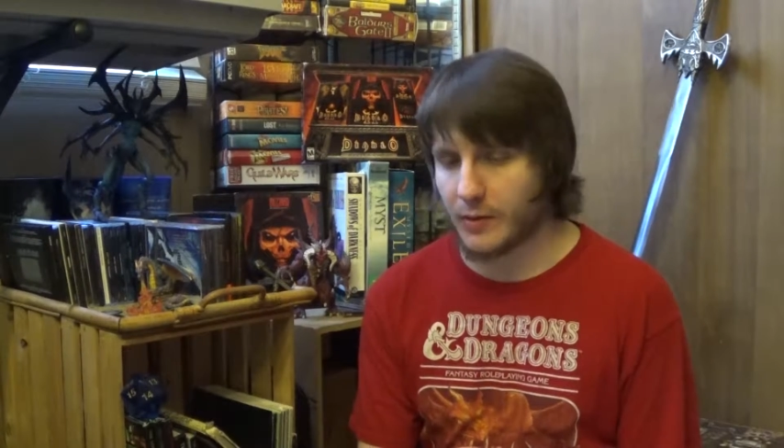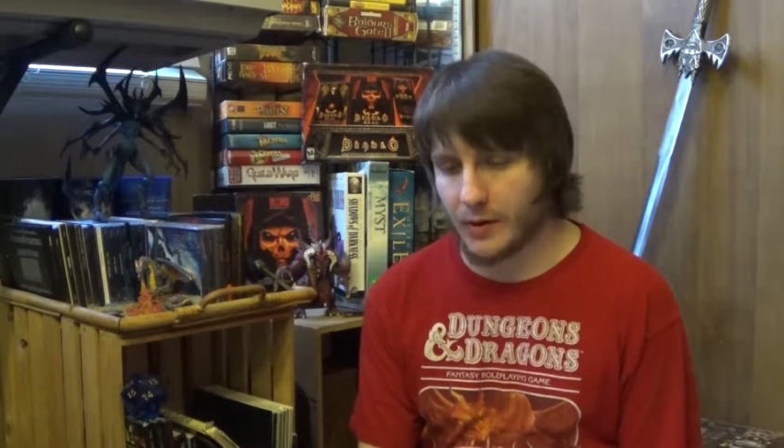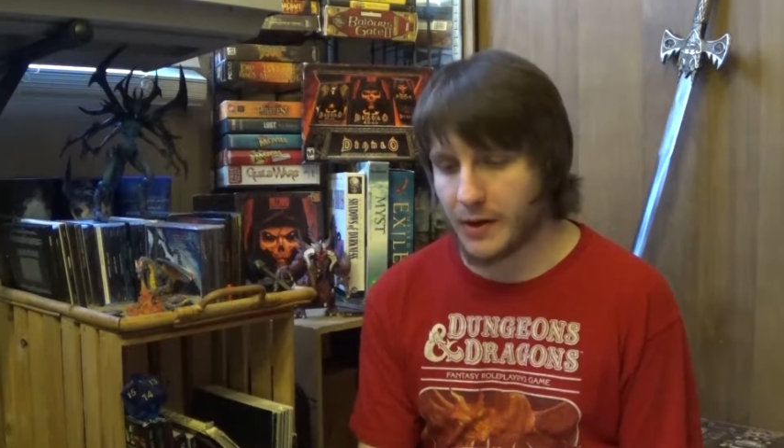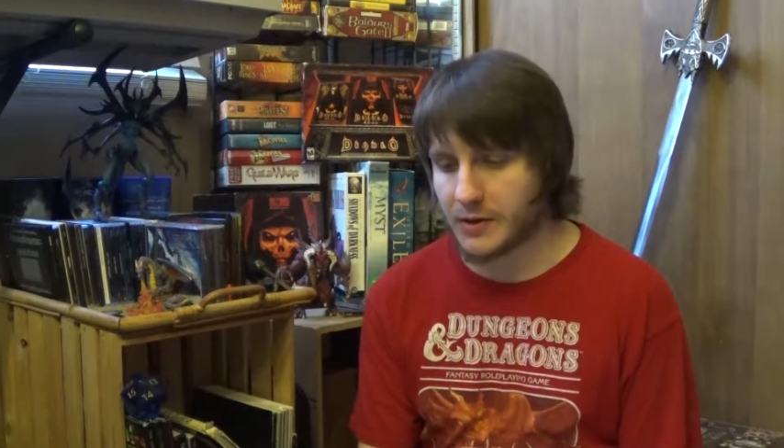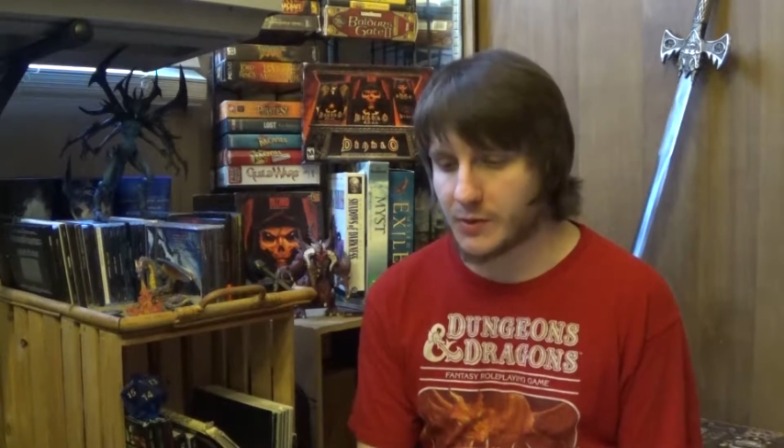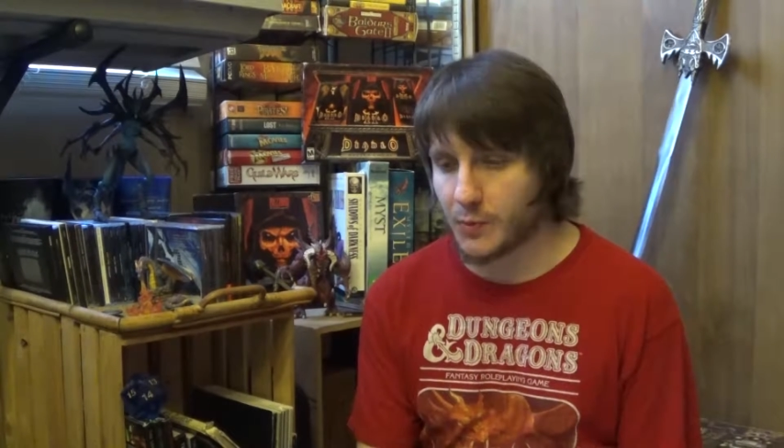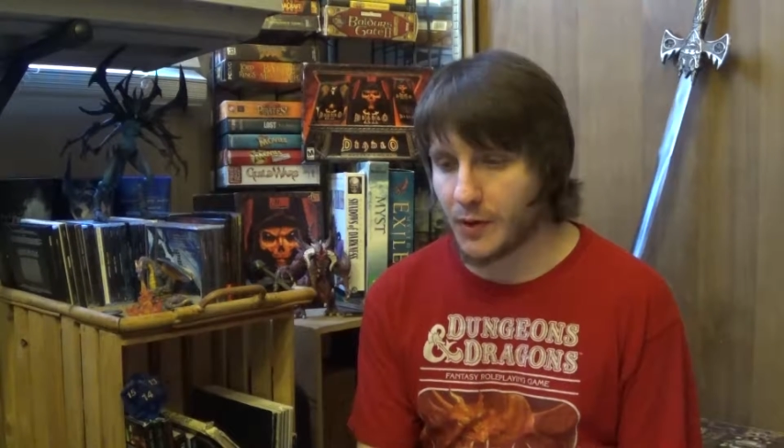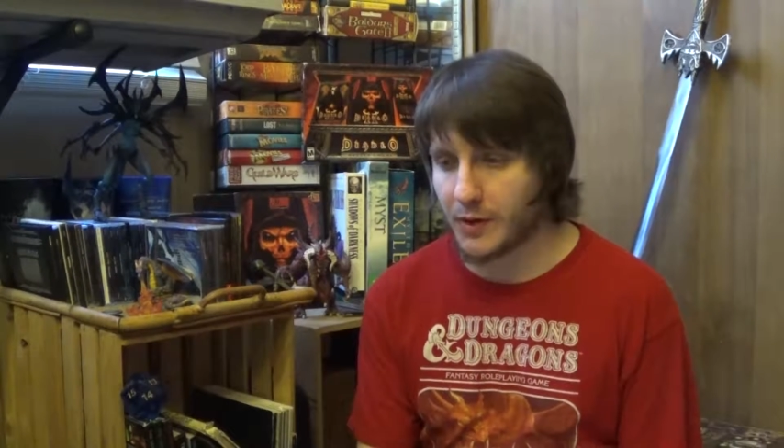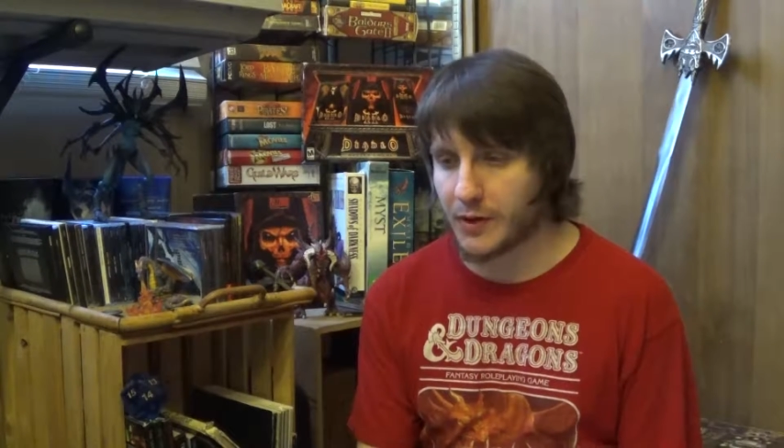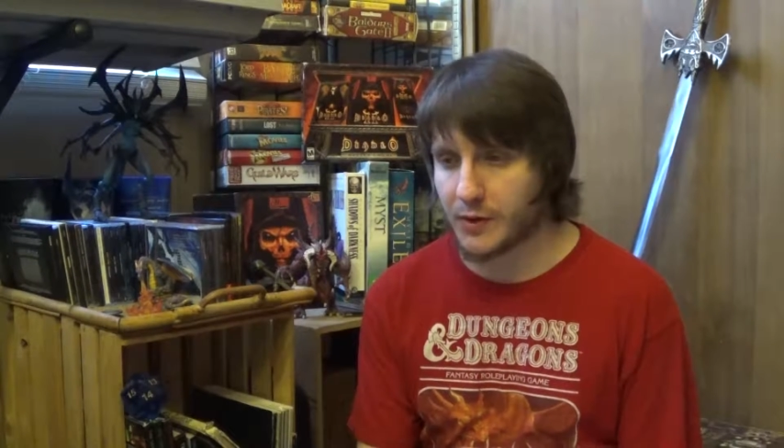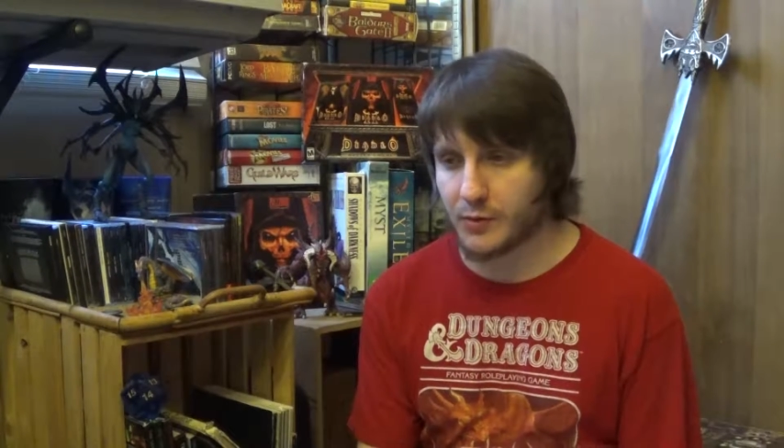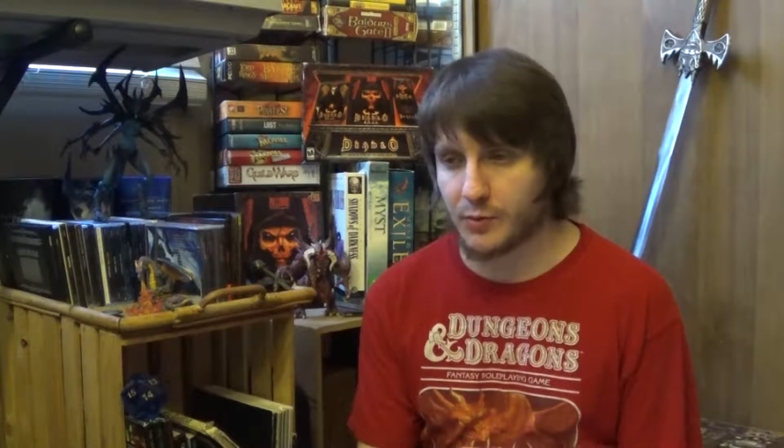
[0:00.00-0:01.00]
or I just
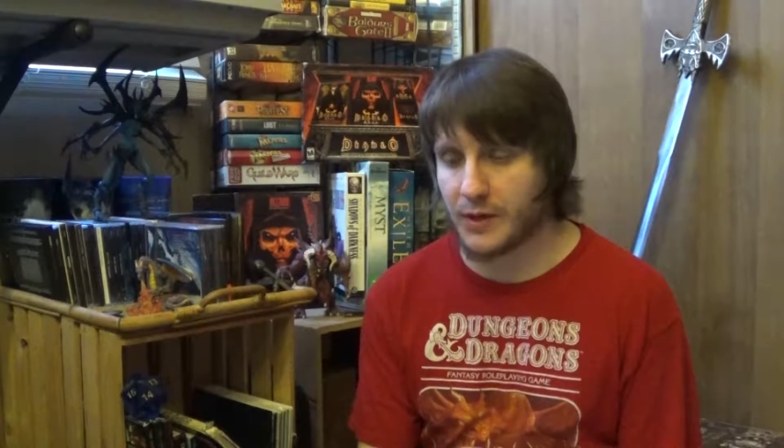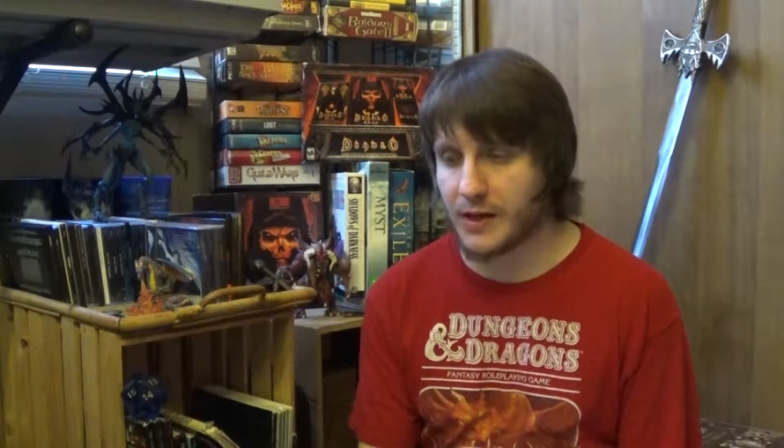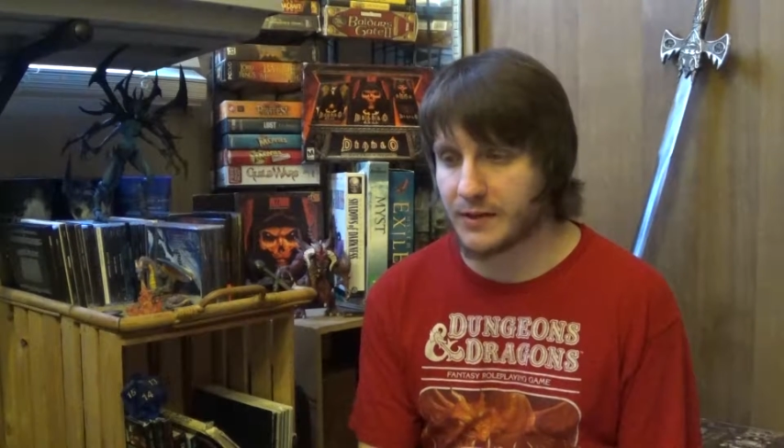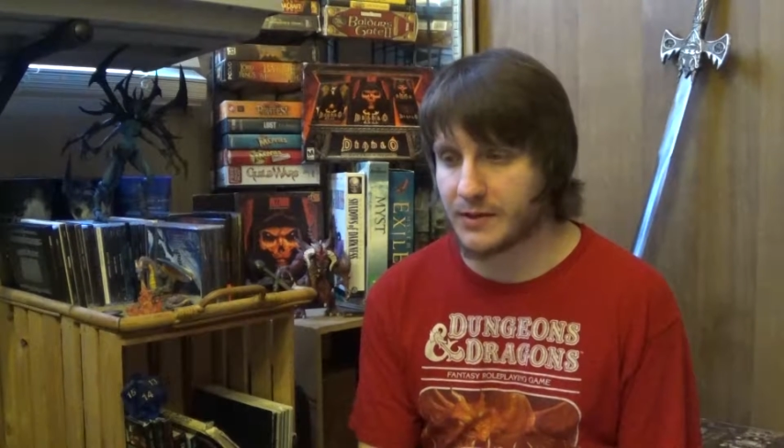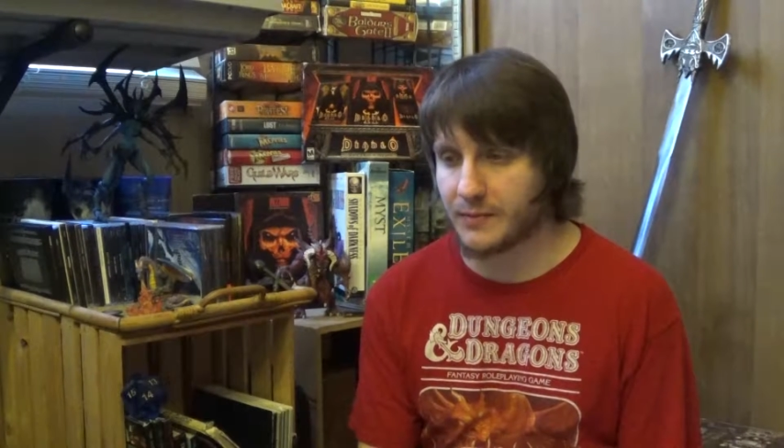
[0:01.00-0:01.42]
wanted to create